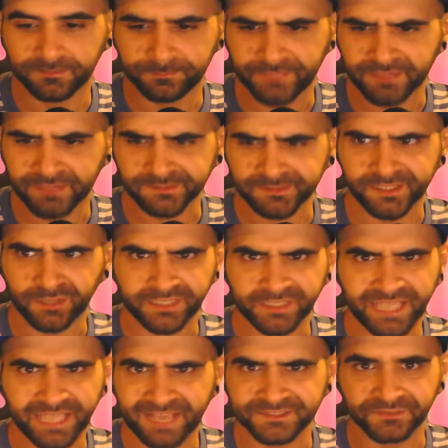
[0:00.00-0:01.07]
Now, it's the only
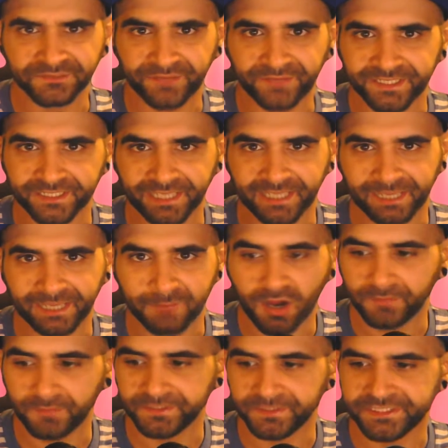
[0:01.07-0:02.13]
Castlevania game
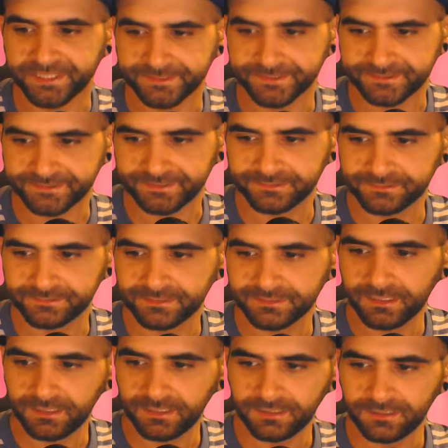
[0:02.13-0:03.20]
on the Genesis.
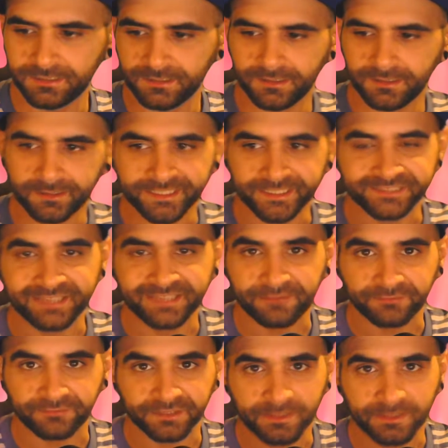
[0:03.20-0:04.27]
It's
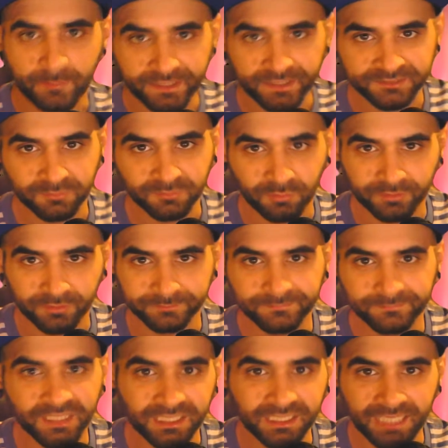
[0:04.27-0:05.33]
definitely the best one.
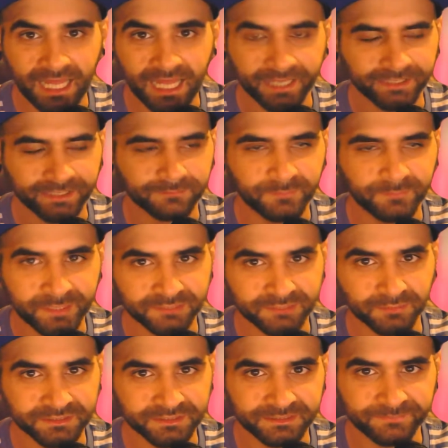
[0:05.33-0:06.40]
Best
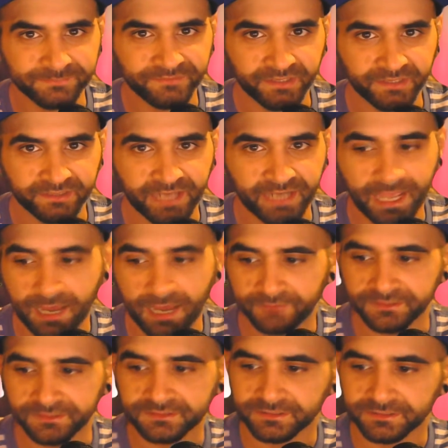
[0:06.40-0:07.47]
one is Symphony of the Night,
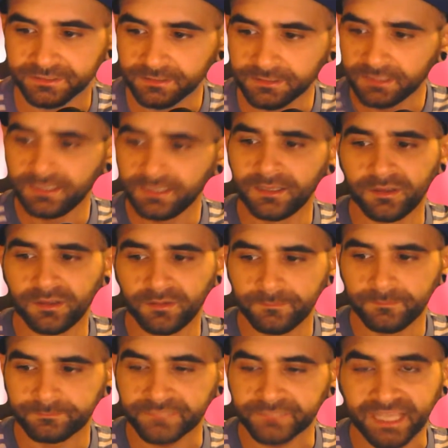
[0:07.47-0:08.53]
obviously.
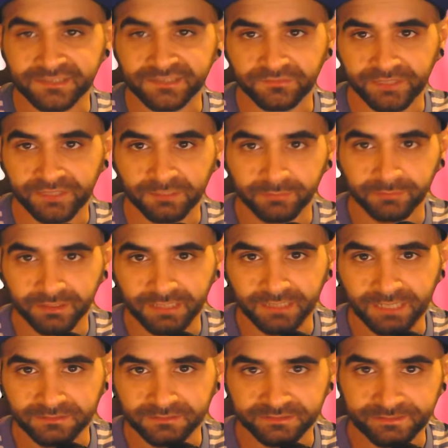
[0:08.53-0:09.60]
Castlevania
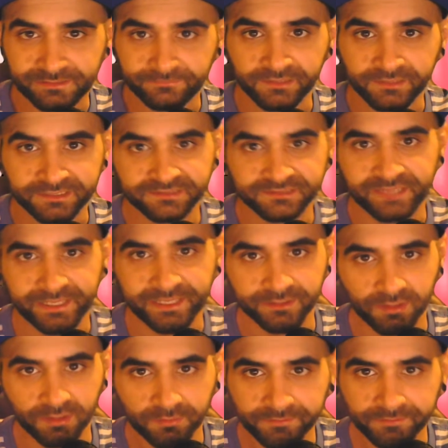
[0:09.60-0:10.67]
Bloodlines is definitely a
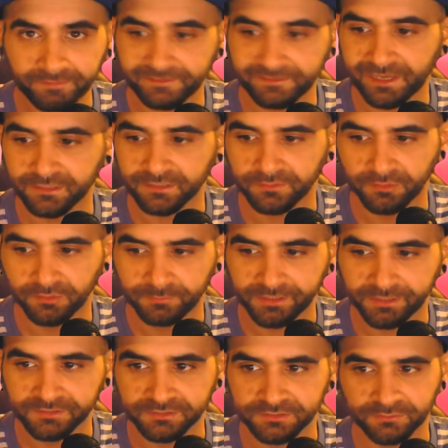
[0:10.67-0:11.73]
standalone in the title, though,
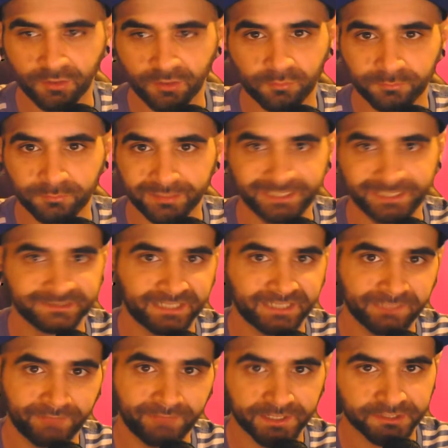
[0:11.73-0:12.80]
because you don't play as a
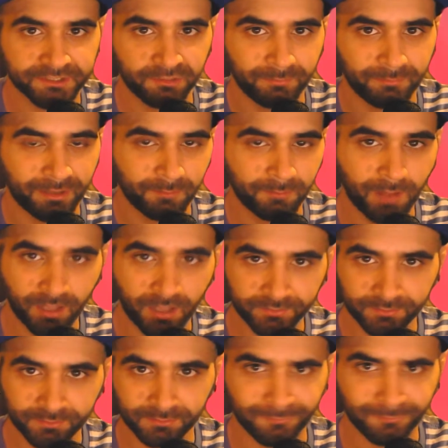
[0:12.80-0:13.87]
conventional Belmont
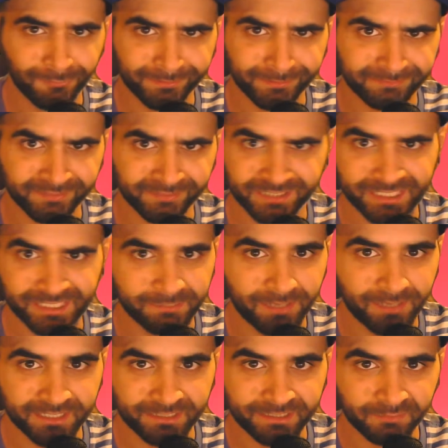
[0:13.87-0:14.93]
or even
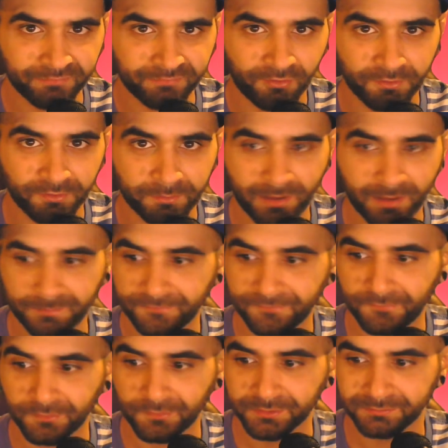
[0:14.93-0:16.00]
anybody that we've heard about
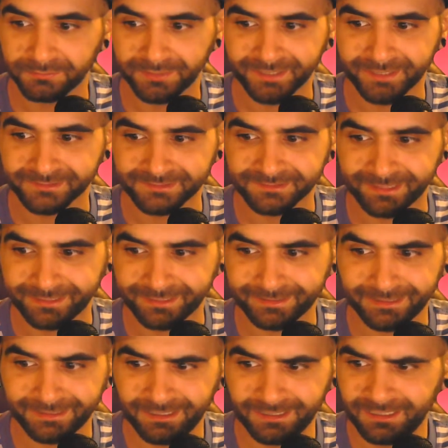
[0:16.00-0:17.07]
before. You play as,
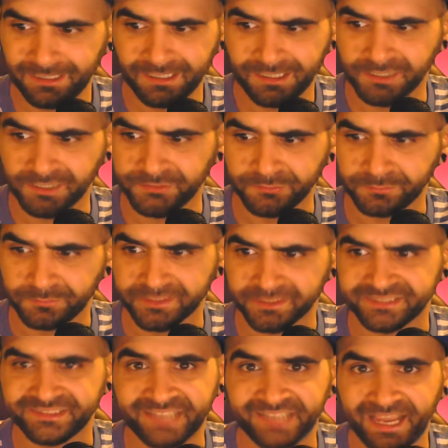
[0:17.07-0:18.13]
like, a dude with a
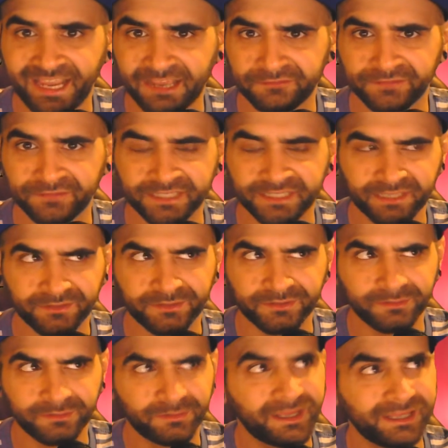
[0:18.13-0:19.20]
staff, and the other
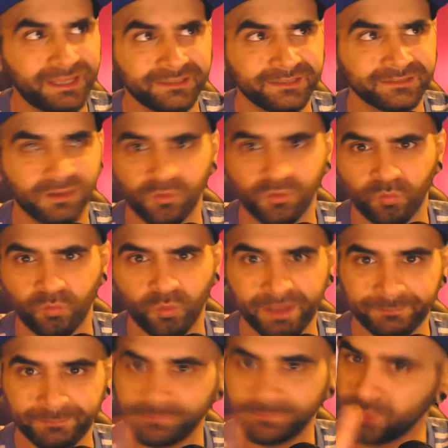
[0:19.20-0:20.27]
dude has a
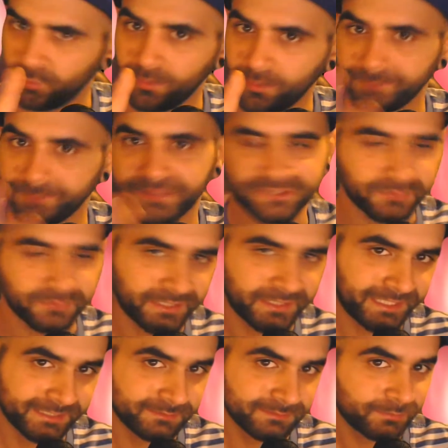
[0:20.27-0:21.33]
whip. A whip, that's what
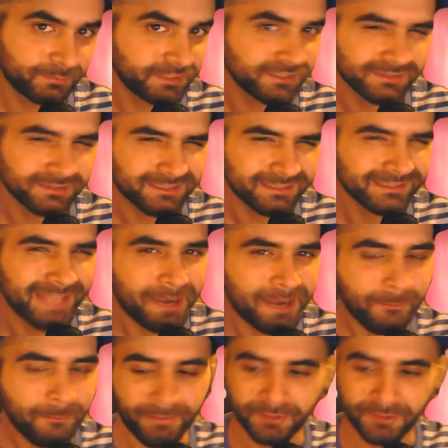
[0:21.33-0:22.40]
it is. But you're still not a
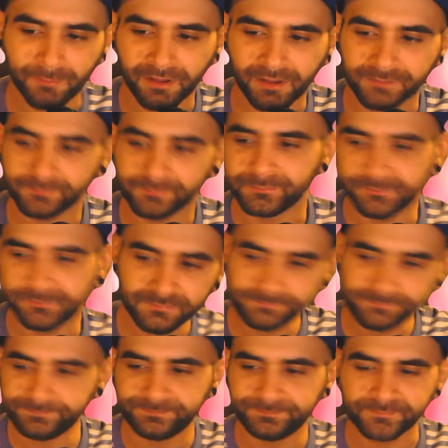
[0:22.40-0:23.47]
Belmont.
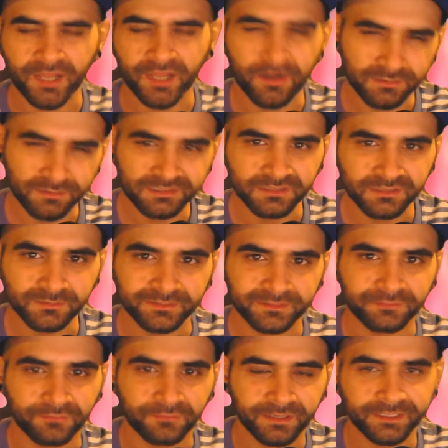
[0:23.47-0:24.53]
I don't know, it's a little
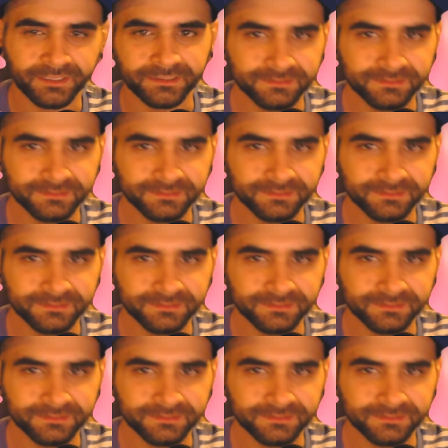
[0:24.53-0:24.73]
different.